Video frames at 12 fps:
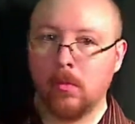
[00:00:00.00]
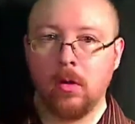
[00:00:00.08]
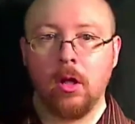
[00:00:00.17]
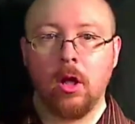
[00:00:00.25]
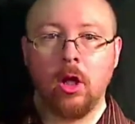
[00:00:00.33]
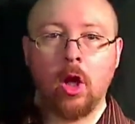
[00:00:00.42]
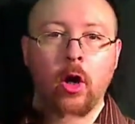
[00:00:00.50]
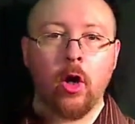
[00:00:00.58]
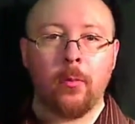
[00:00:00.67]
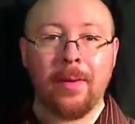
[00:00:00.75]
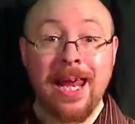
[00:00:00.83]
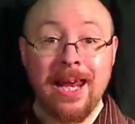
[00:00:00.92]
Longer
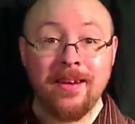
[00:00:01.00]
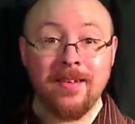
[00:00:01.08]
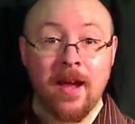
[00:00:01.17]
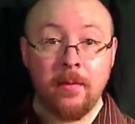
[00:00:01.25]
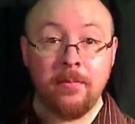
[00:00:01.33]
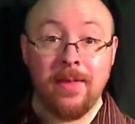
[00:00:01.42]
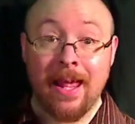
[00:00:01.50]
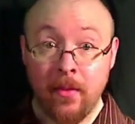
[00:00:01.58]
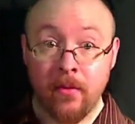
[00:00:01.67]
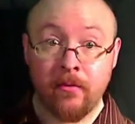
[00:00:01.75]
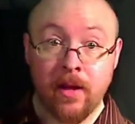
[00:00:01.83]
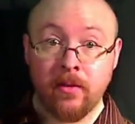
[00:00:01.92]
playing time than the
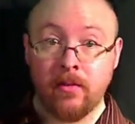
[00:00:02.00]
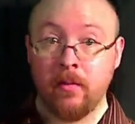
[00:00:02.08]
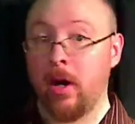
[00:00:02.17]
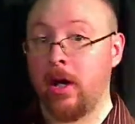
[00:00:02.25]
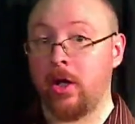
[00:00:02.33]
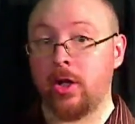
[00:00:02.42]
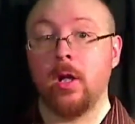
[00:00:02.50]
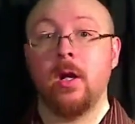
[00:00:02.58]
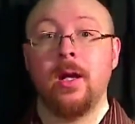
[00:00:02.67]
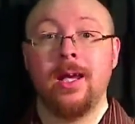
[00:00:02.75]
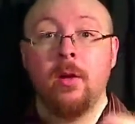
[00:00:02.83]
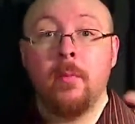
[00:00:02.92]
Fantasy Branch
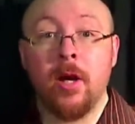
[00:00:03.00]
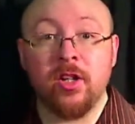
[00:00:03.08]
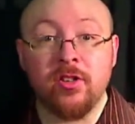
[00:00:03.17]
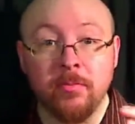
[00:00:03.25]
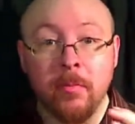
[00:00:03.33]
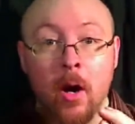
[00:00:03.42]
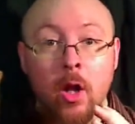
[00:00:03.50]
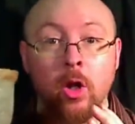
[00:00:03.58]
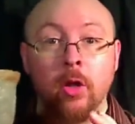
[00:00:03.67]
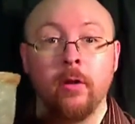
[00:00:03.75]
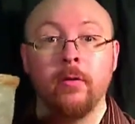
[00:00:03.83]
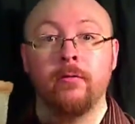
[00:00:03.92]
in a much smaller
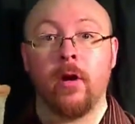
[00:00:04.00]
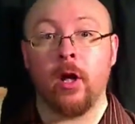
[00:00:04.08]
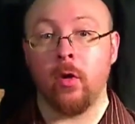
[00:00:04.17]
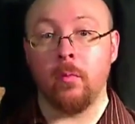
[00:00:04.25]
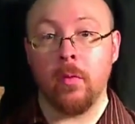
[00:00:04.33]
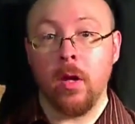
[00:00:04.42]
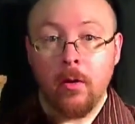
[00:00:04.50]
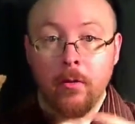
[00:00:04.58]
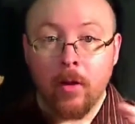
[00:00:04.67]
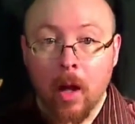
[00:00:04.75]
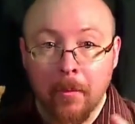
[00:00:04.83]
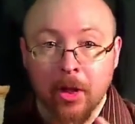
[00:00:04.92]
volume,
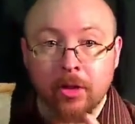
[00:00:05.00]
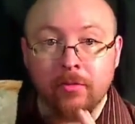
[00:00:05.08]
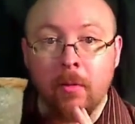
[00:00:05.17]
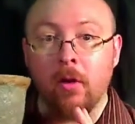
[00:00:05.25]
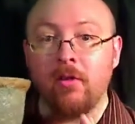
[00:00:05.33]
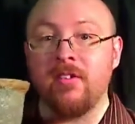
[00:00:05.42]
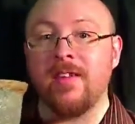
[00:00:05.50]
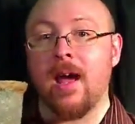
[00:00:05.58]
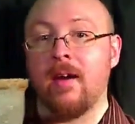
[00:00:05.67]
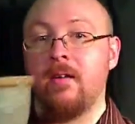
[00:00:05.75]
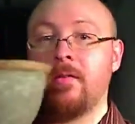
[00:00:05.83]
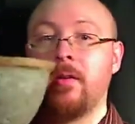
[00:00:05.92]
much smaller size.